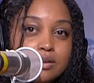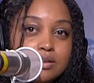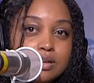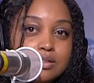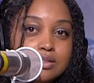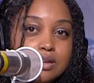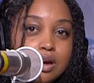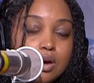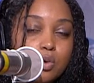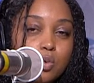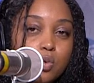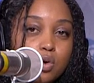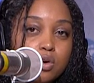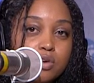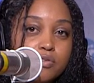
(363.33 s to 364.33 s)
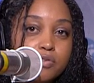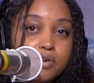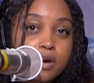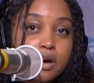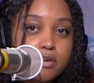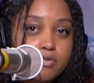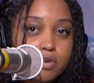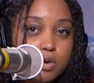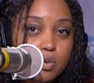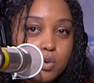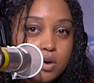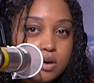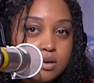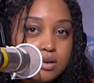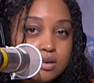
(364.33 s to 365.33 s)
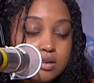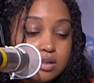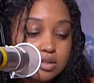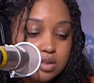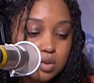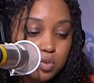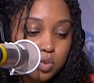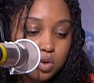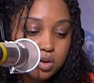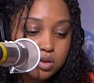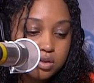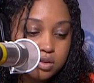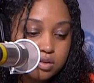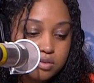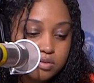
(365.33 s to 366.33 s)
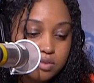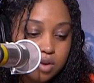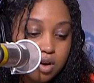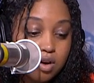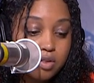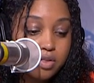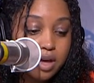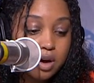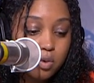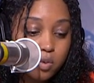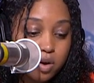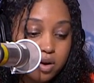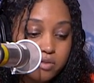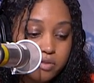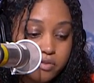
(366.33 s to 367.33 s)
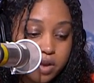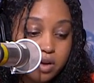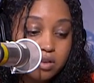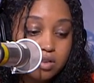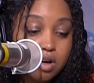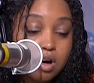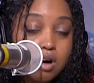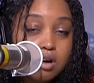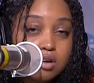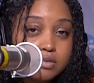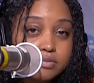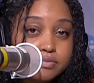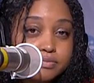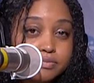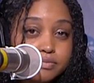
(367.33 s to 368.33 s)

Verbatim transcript: it does not work for everyone, and it doesn't work all that well for very long.